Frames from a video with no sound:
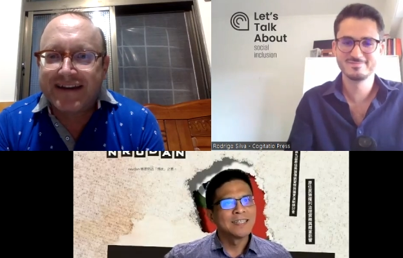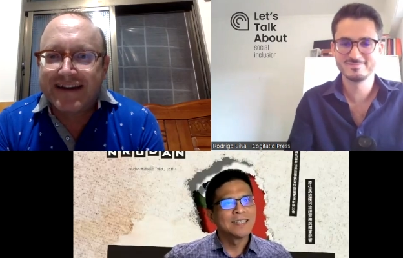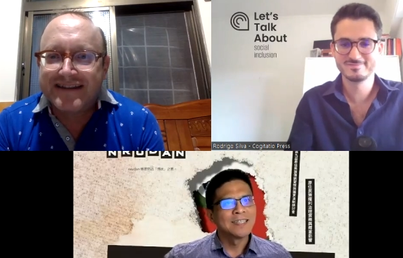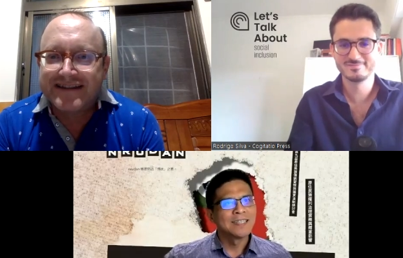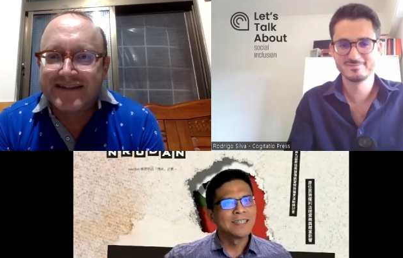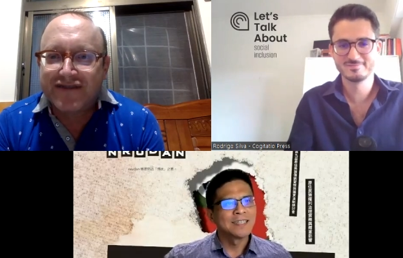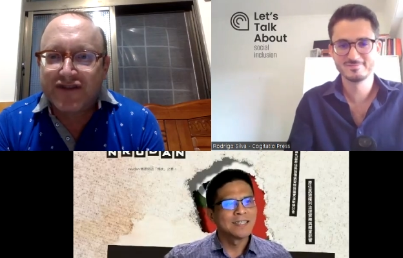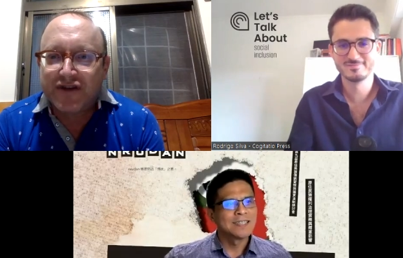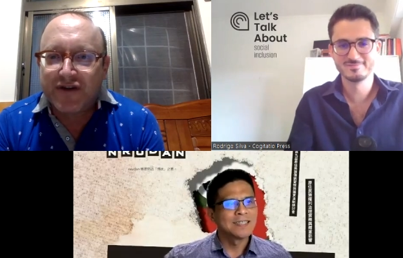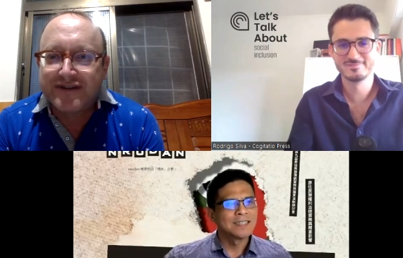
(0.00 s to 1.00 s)
Speaker 1: cases of
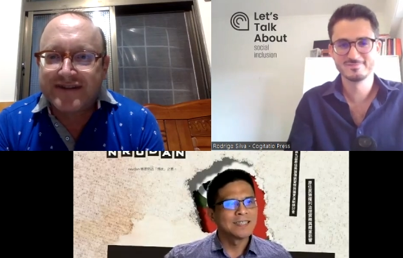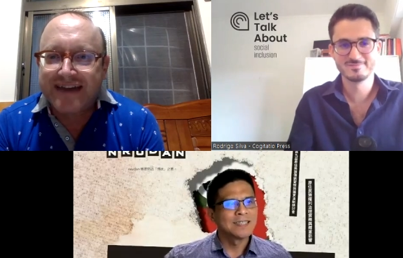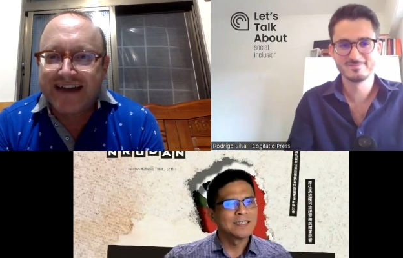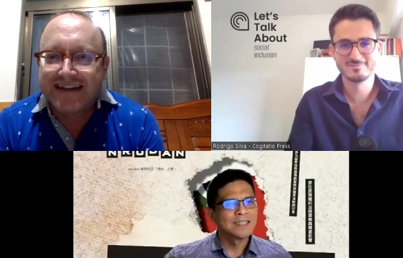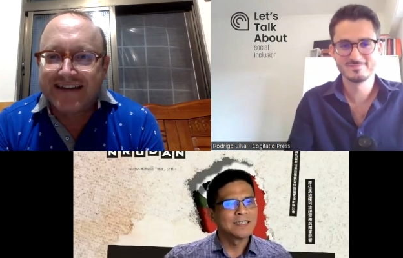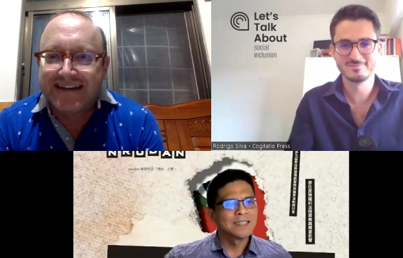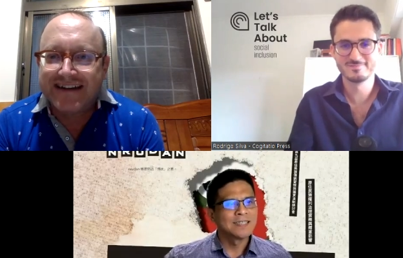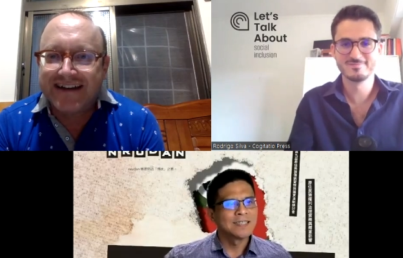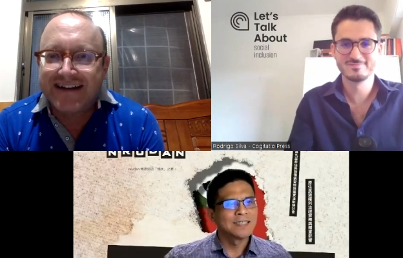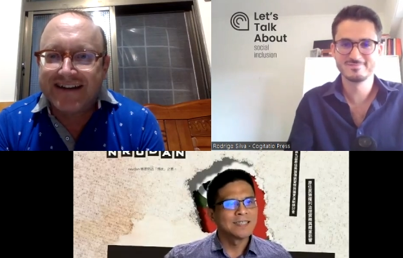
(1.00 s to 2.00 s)
the US,
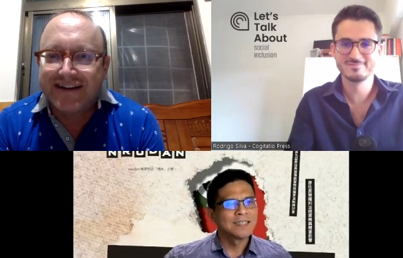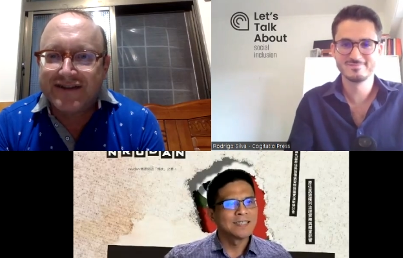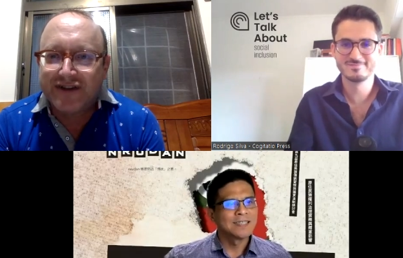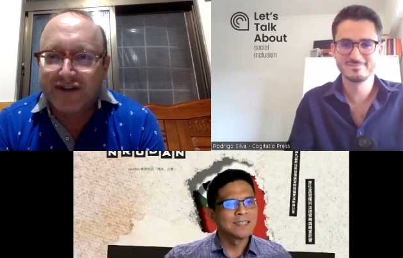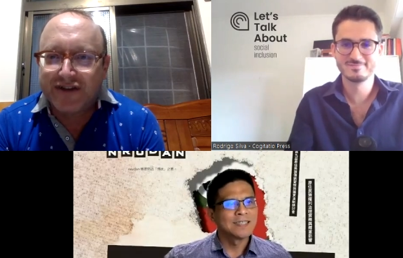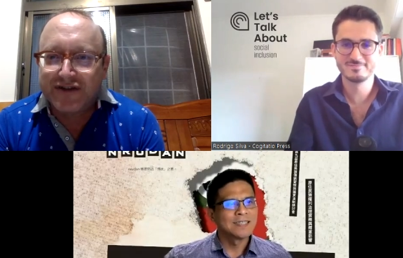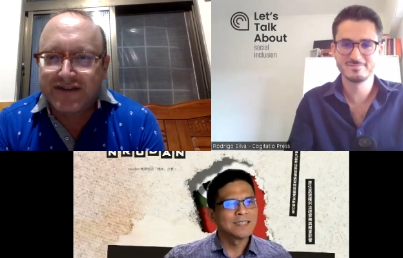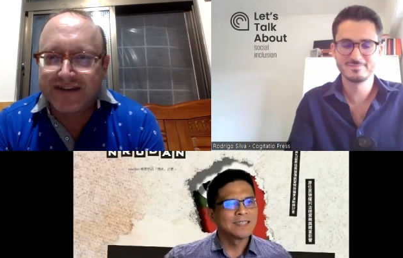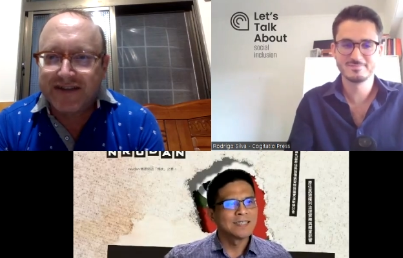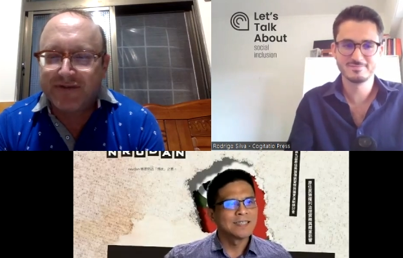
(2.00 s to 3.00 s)
Canada, and Australia, New
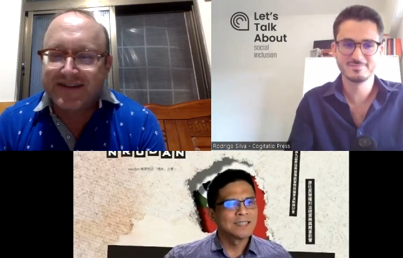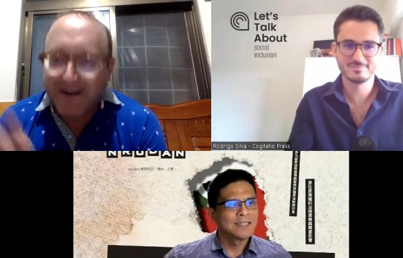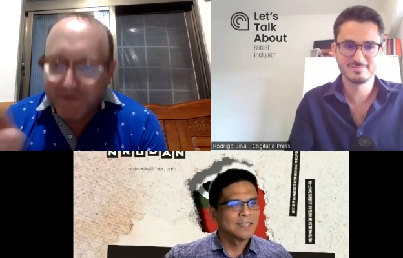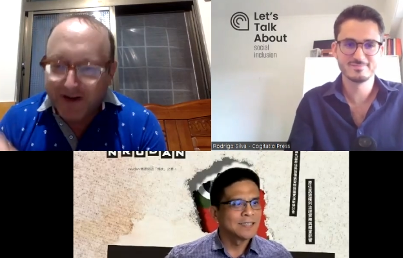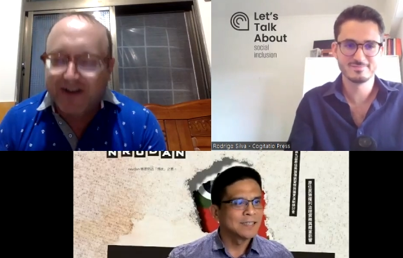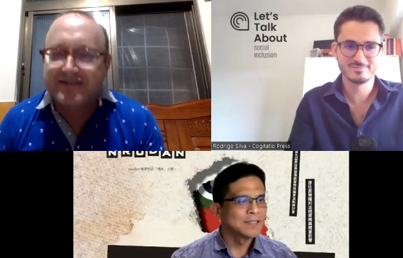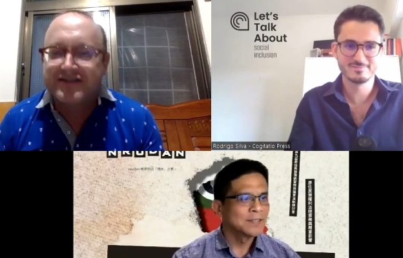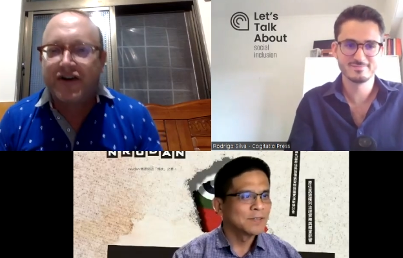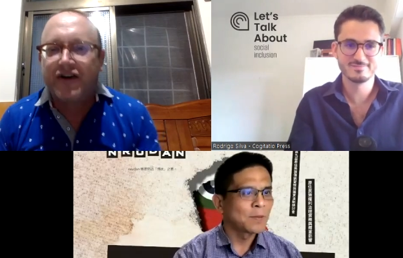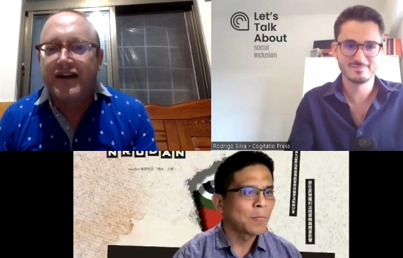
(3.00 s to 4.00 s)
Zealand, but Taiwan
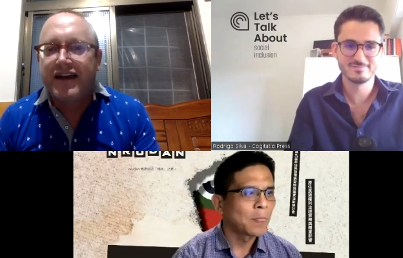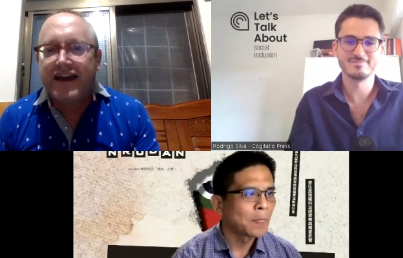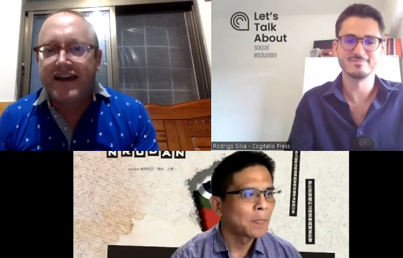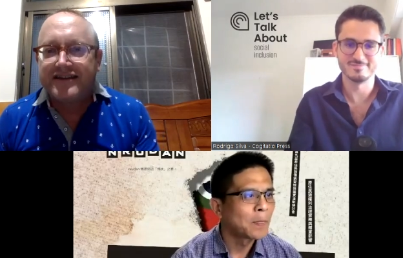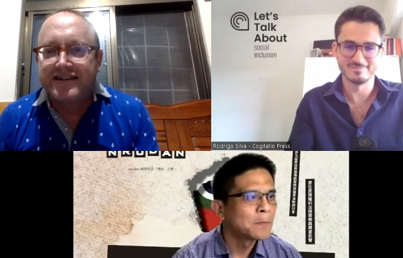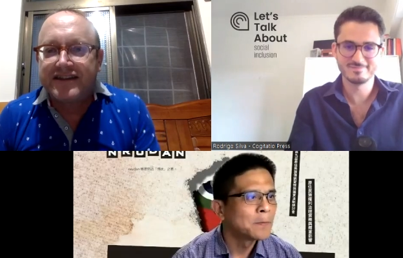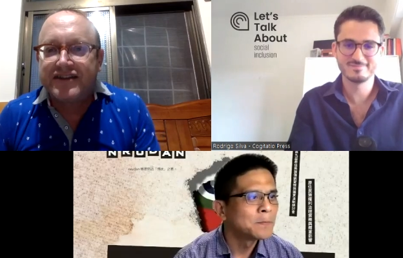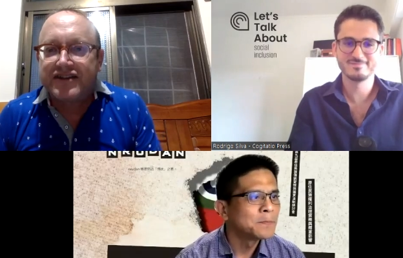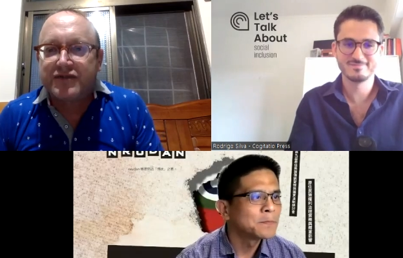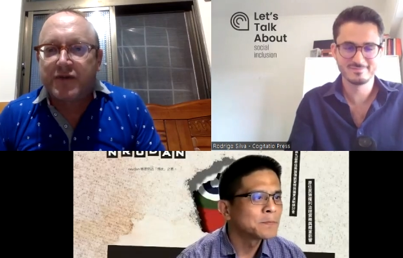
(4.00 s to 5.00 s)
also has
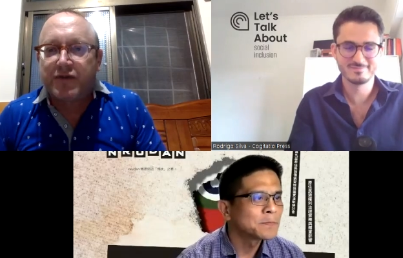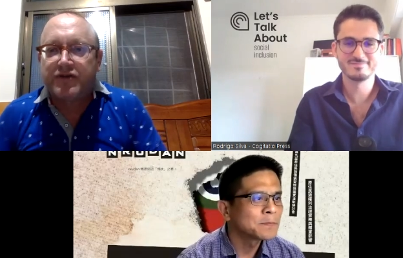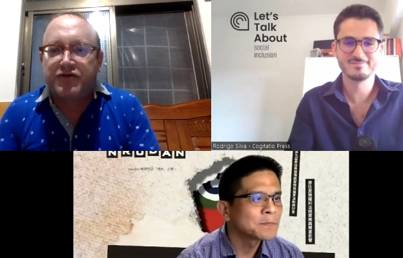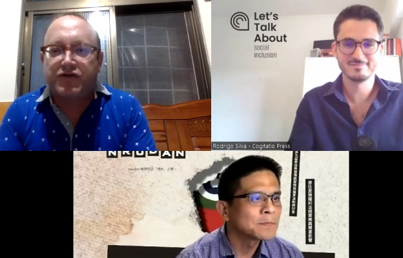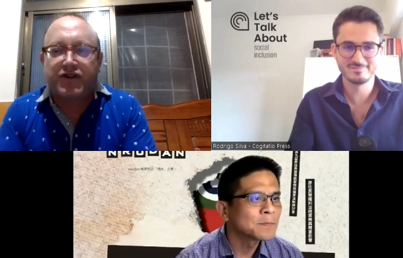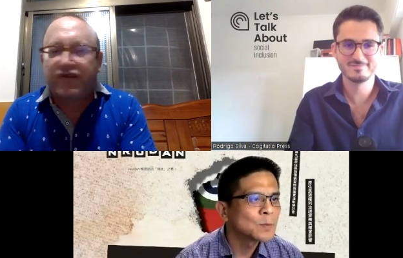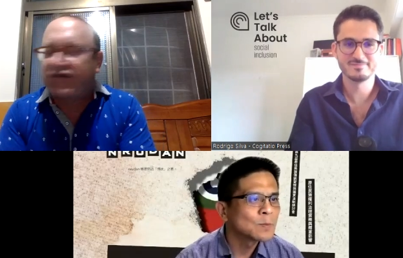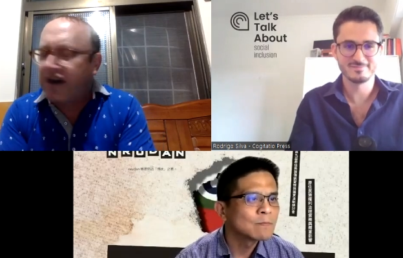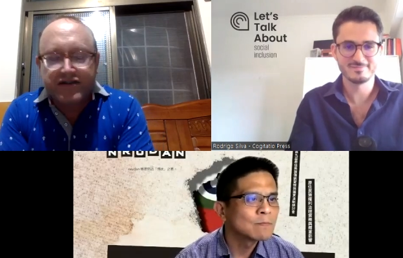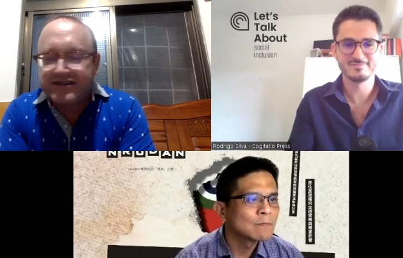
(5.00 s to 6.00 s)
indigenous peoples who were there
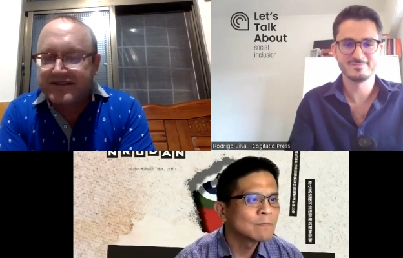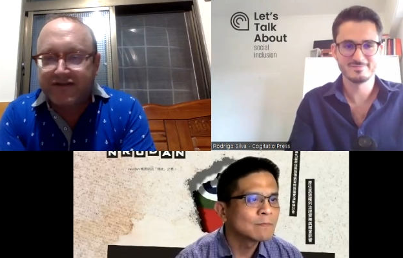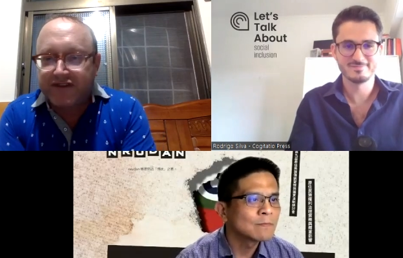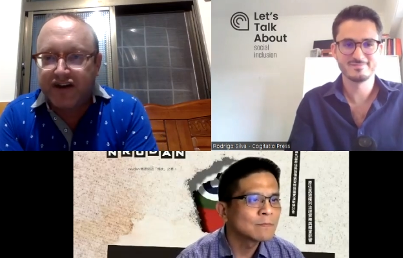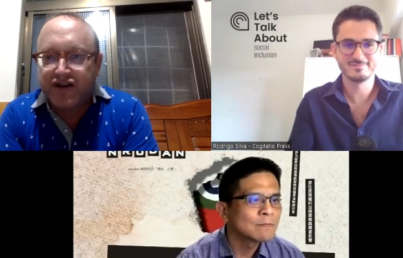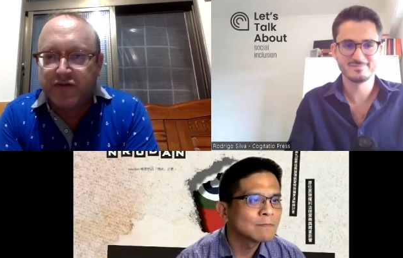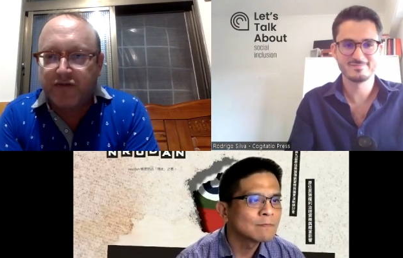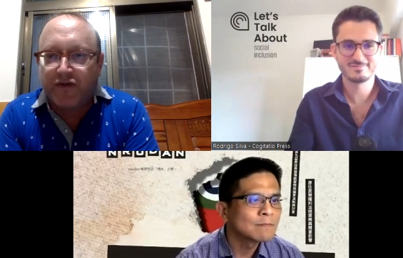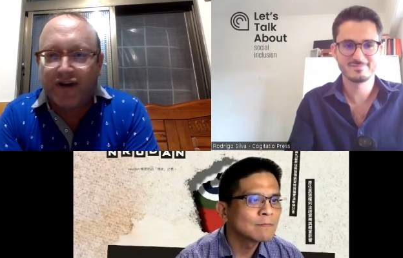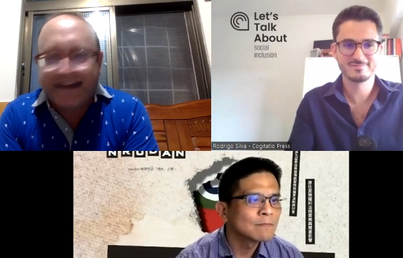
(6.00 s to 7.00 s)
thousands of years
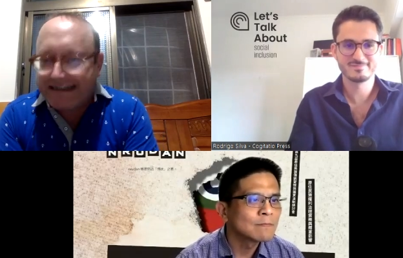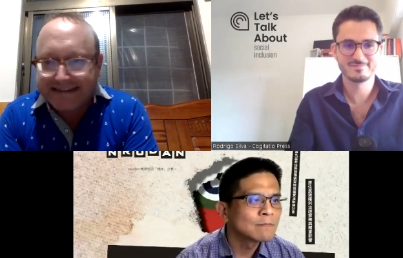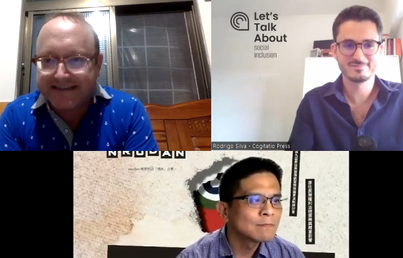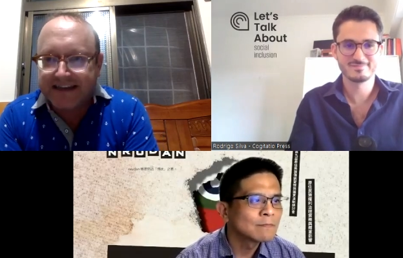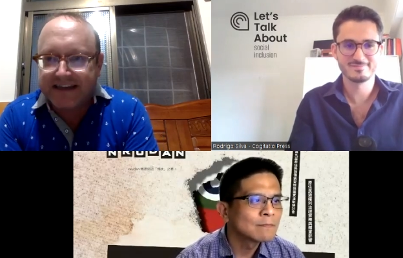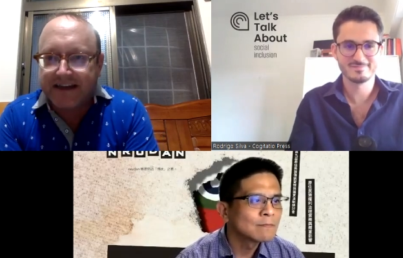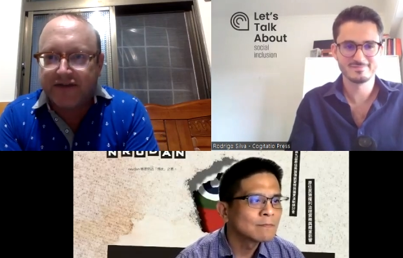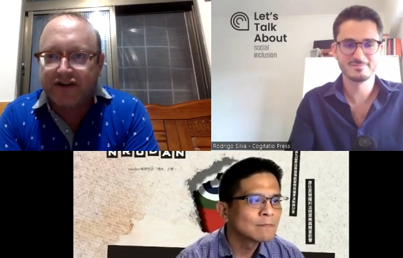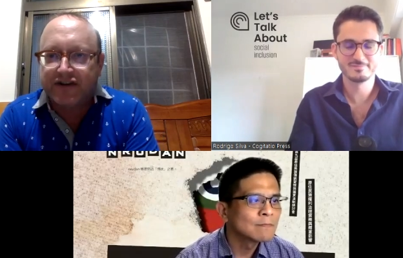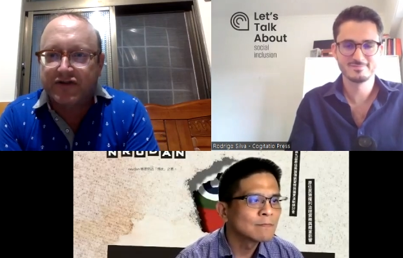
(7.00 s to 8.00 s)
before any state
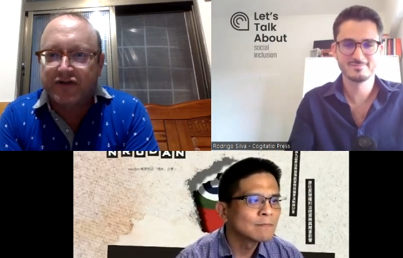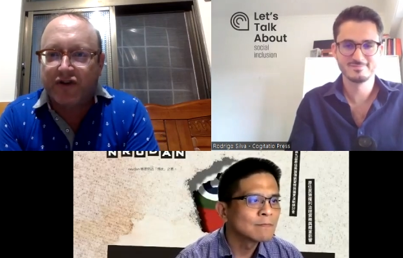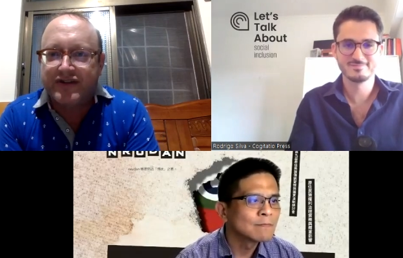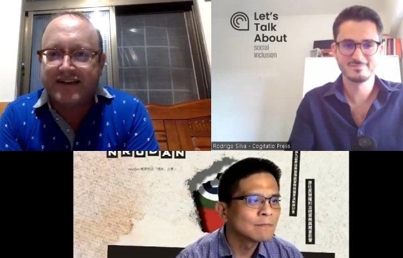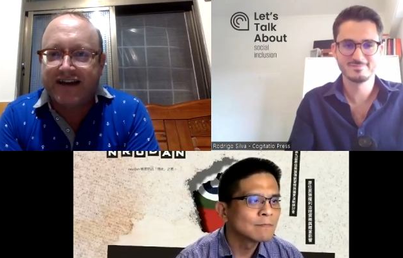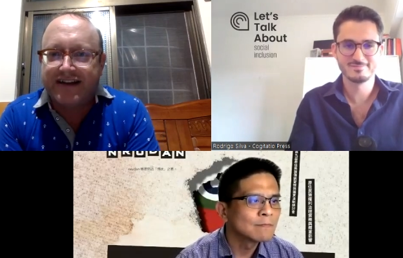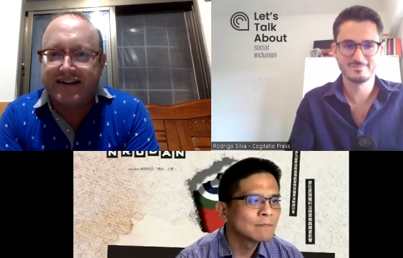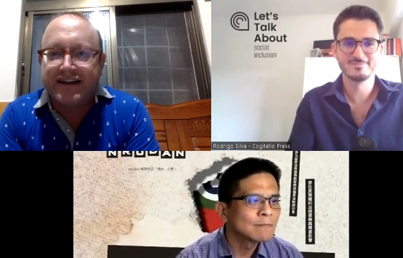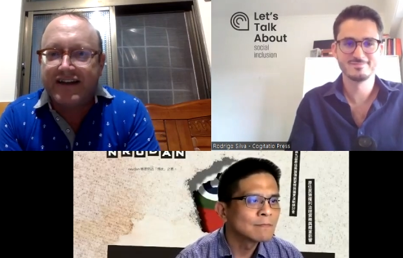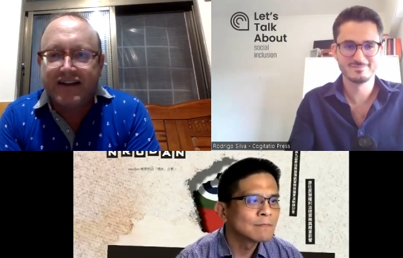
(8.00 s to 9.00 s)
ever controlled this
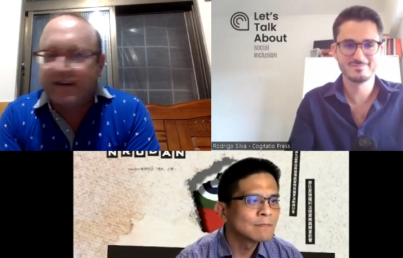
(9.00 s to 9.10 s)
island,